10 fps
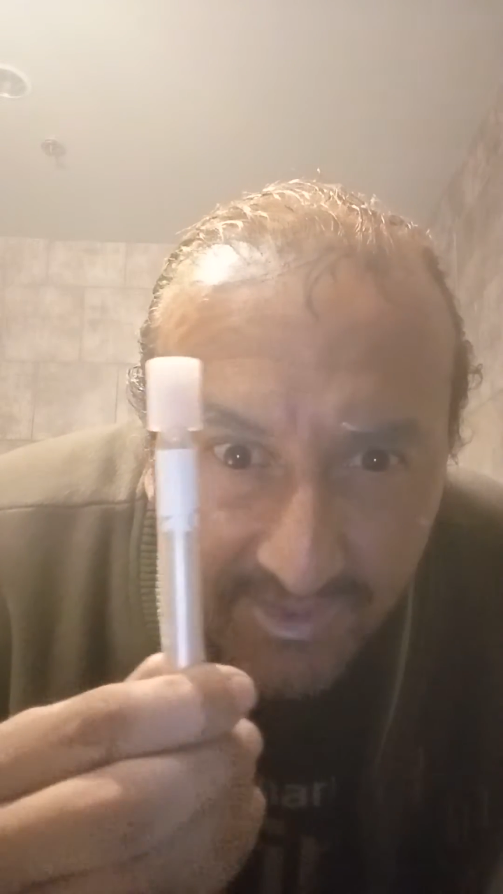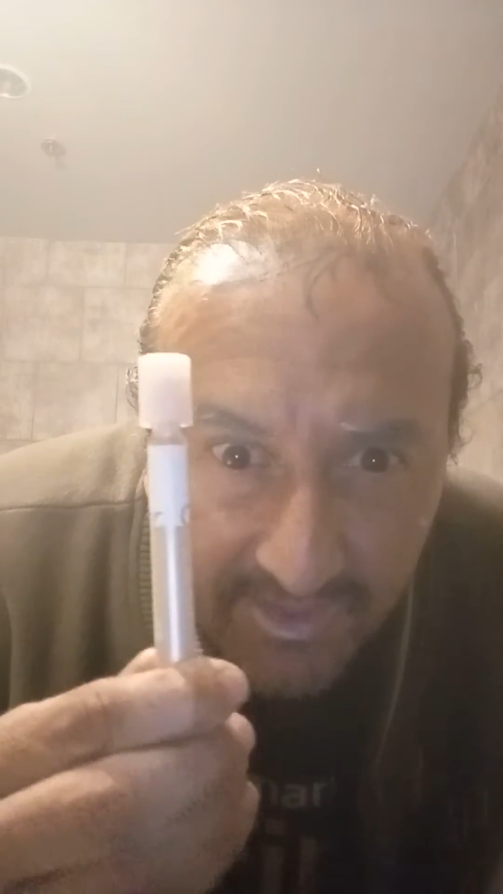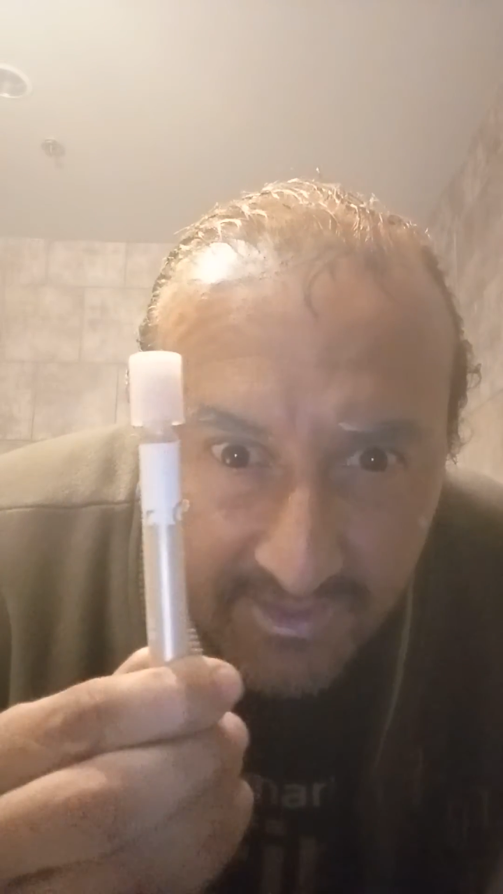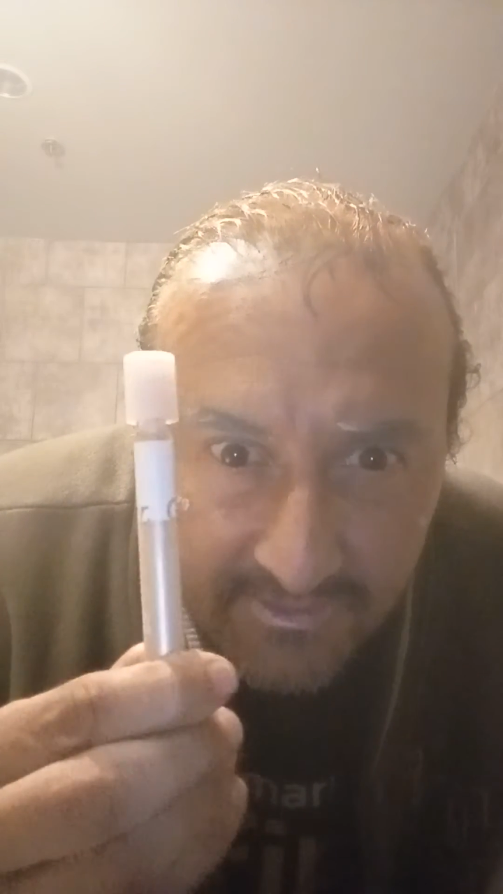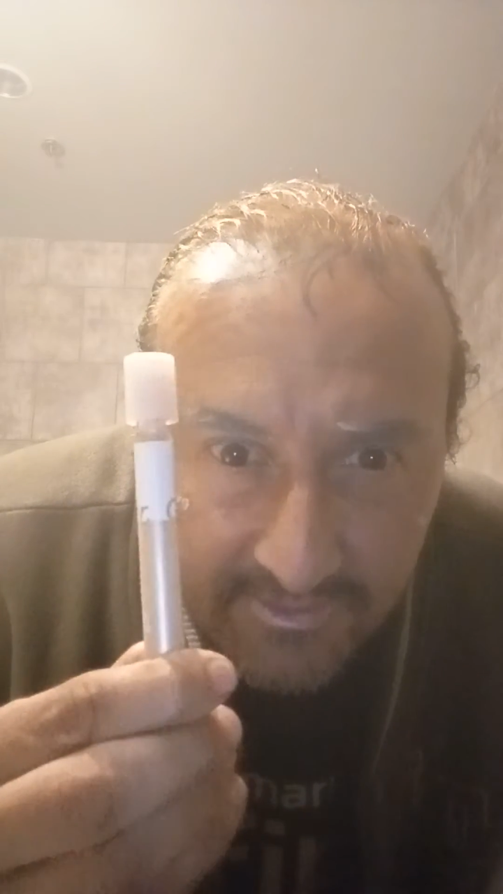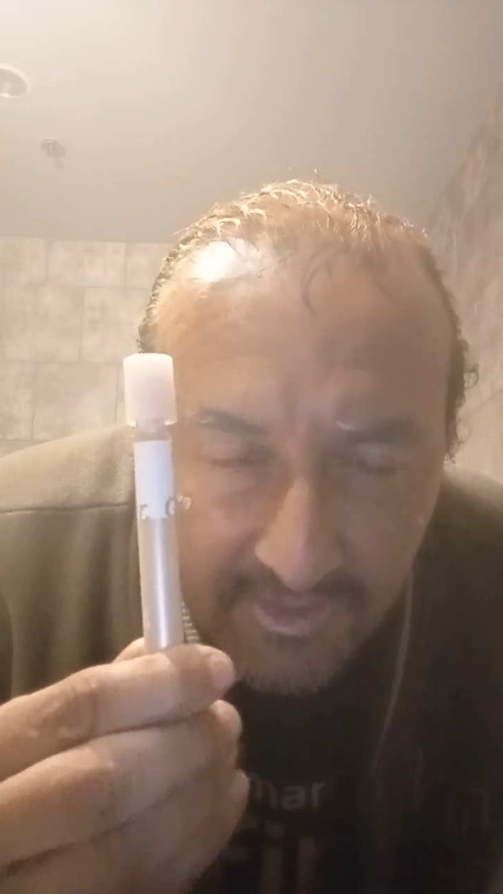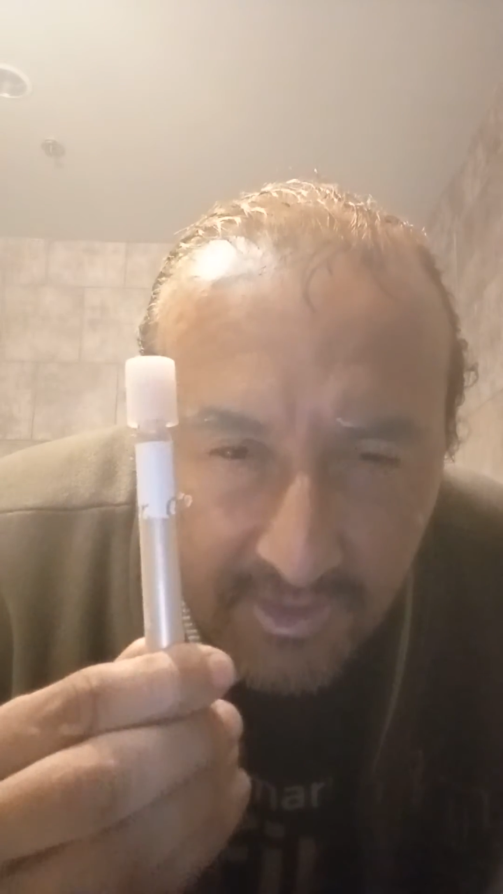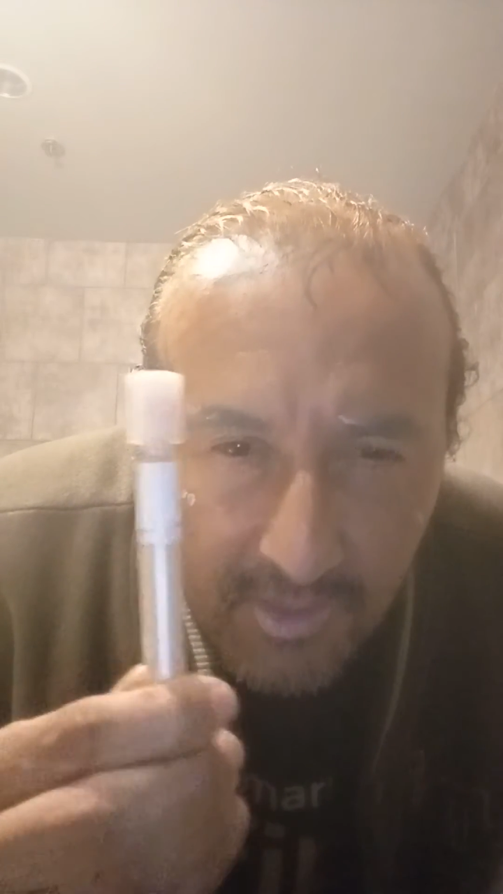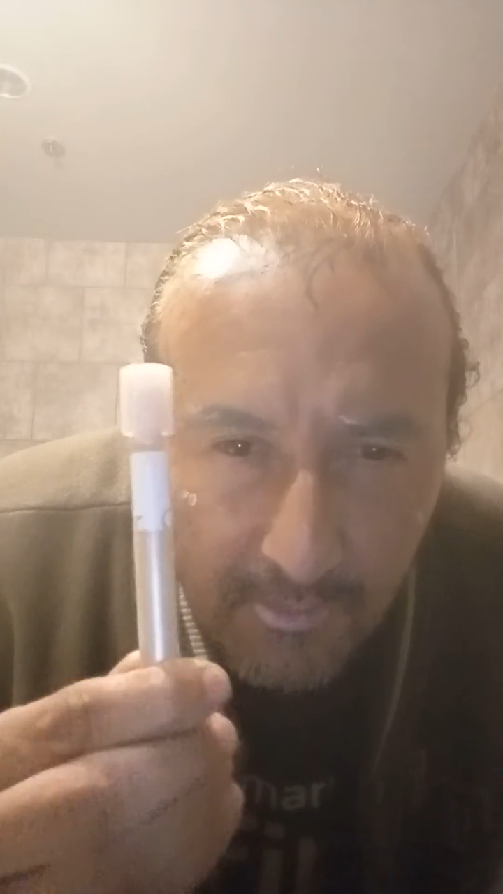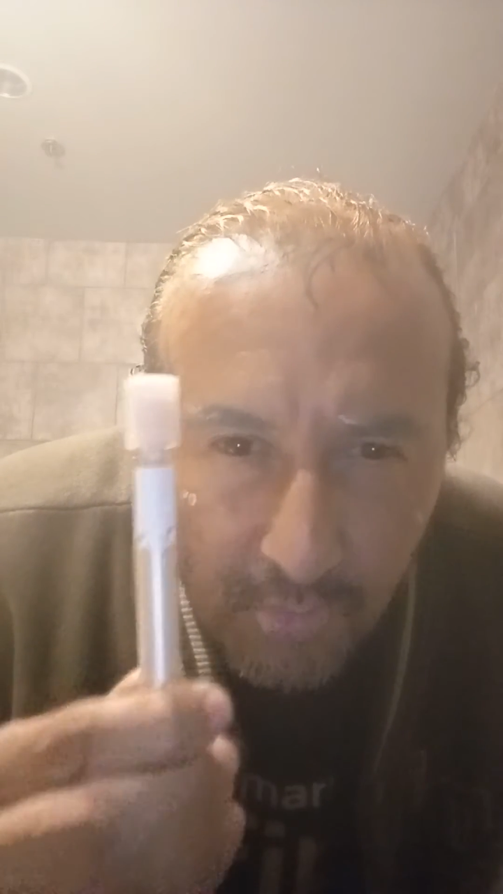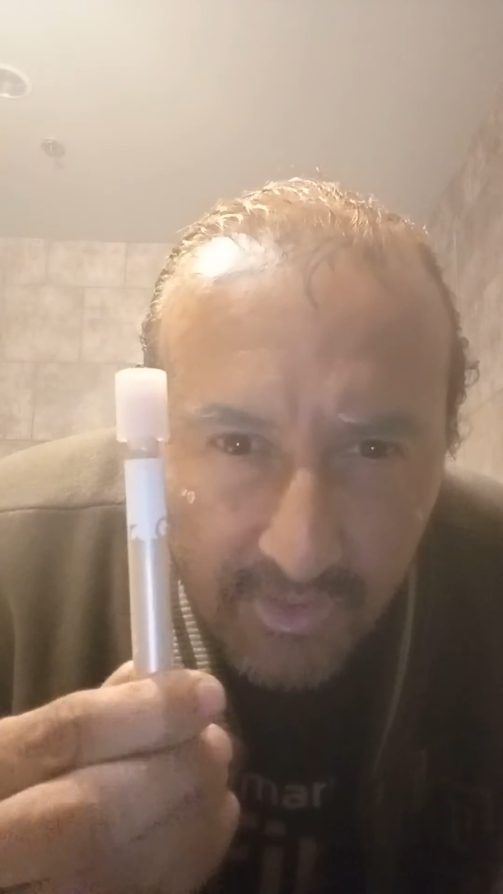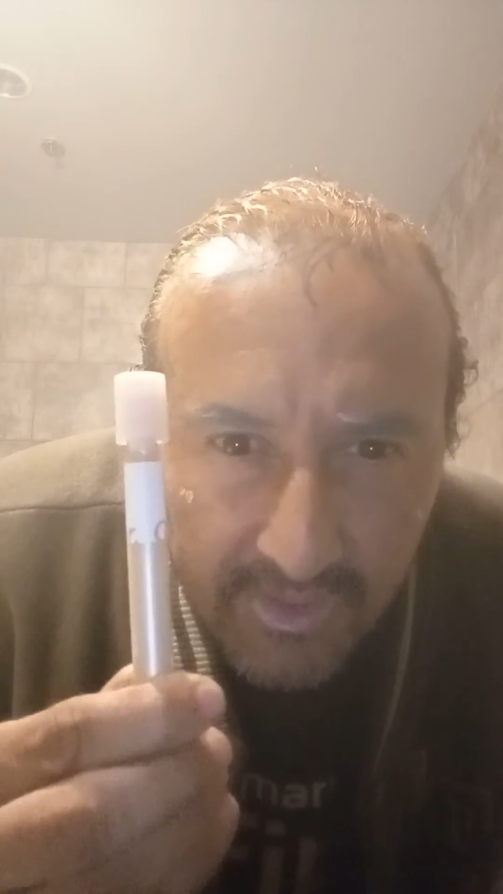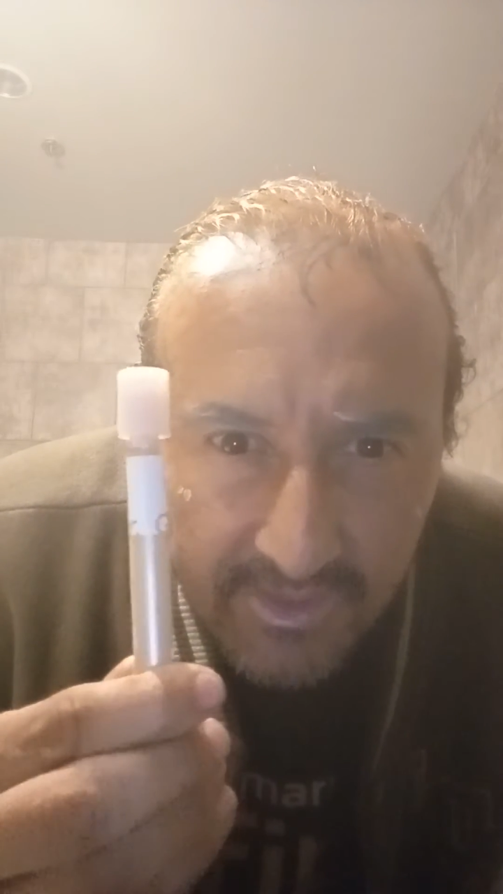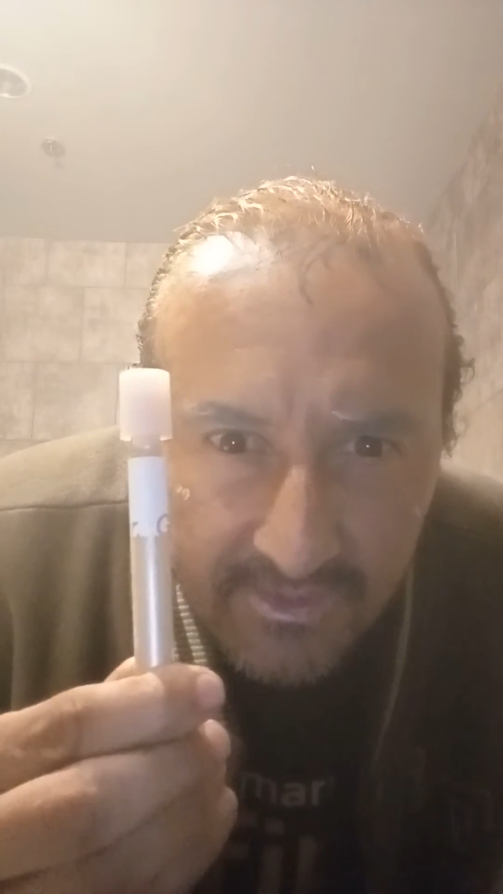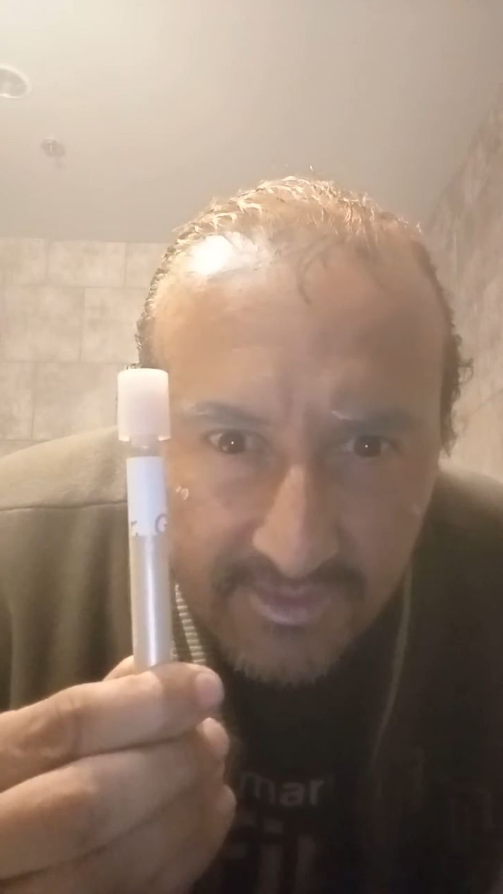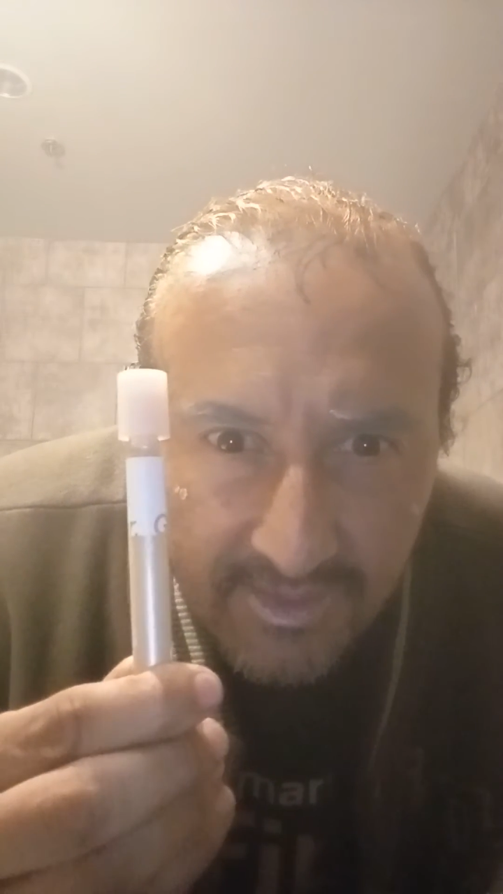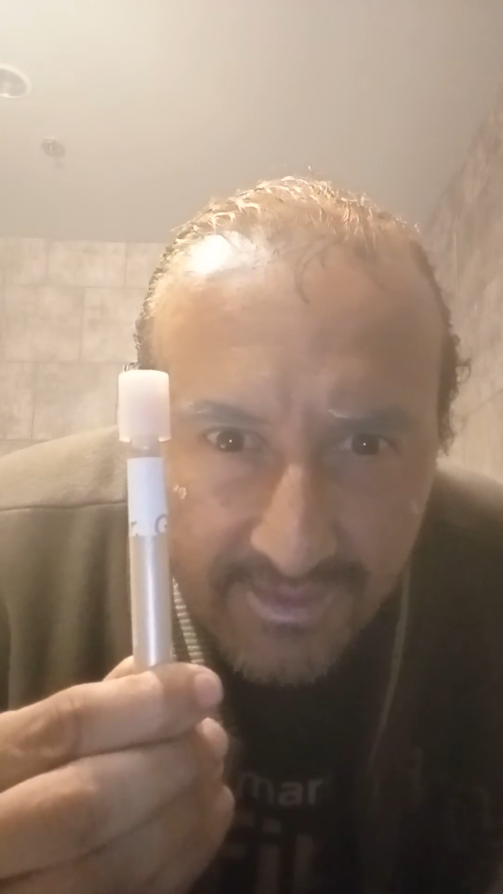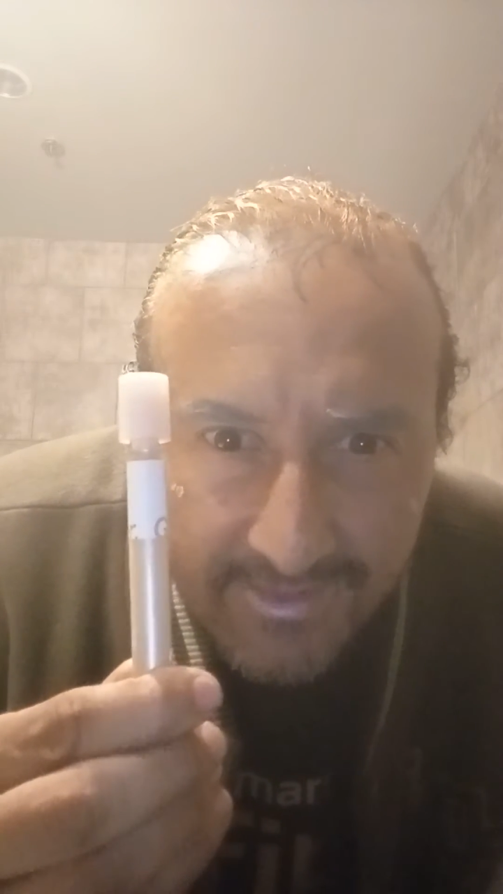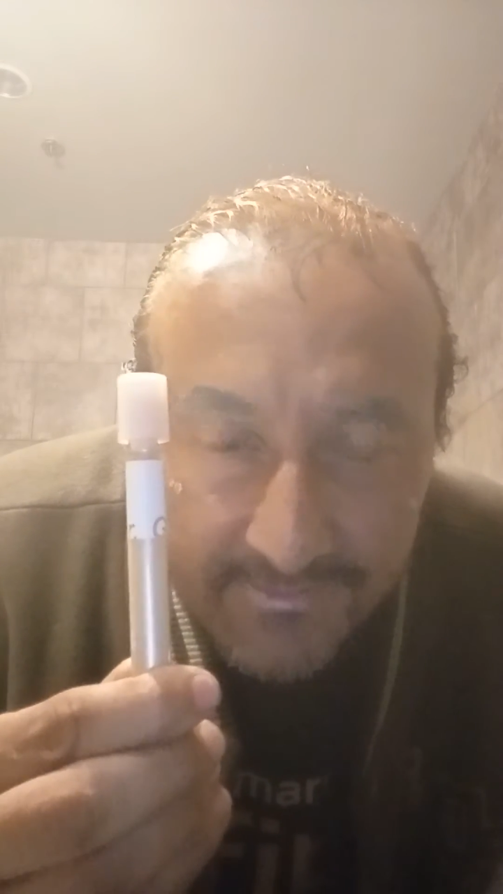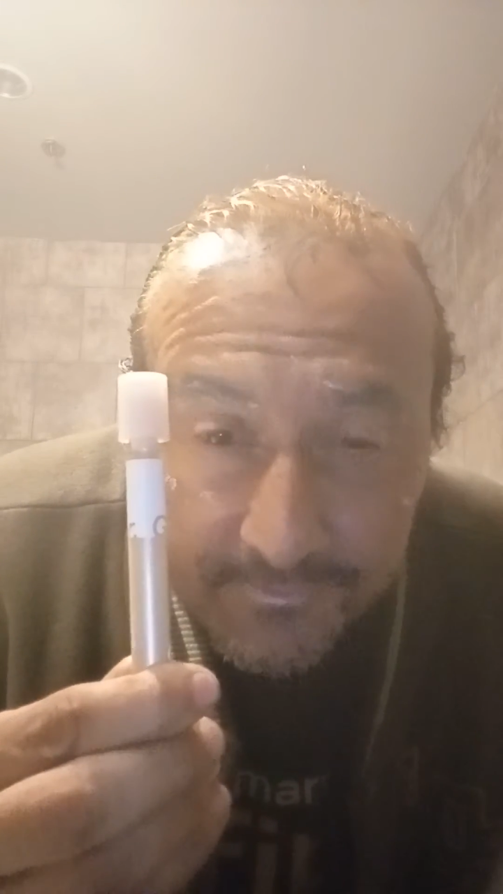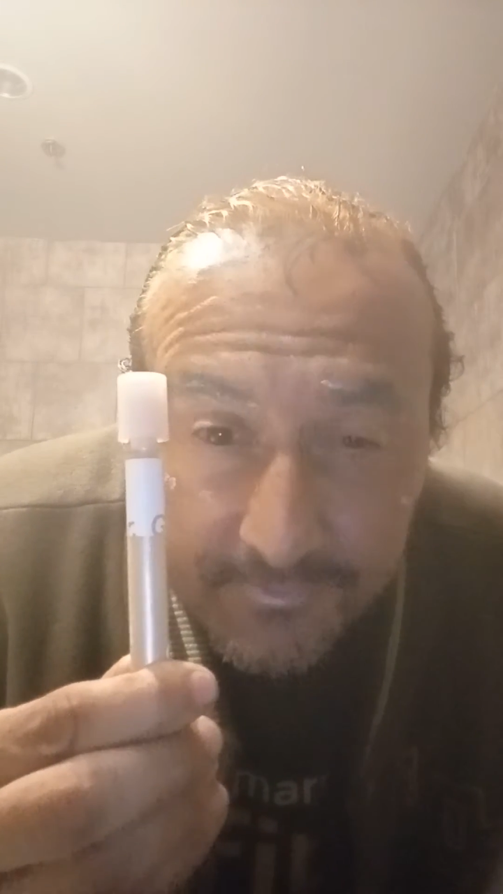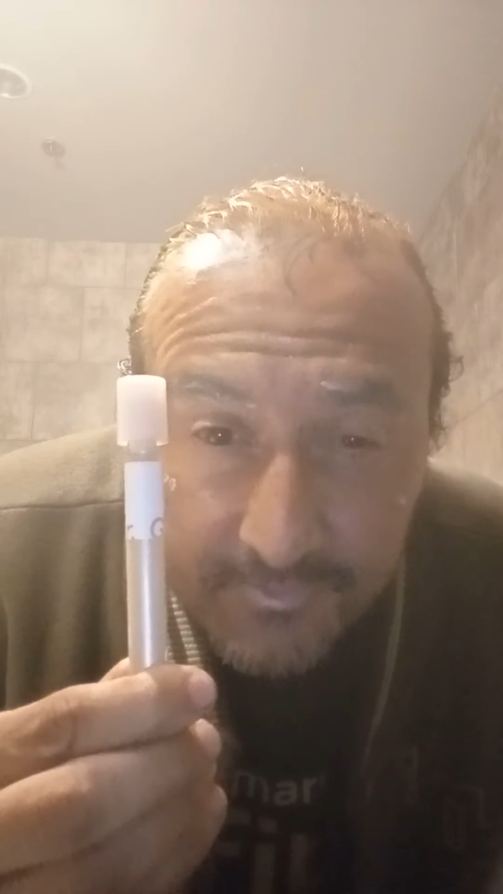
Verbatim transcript: kids, porn kids like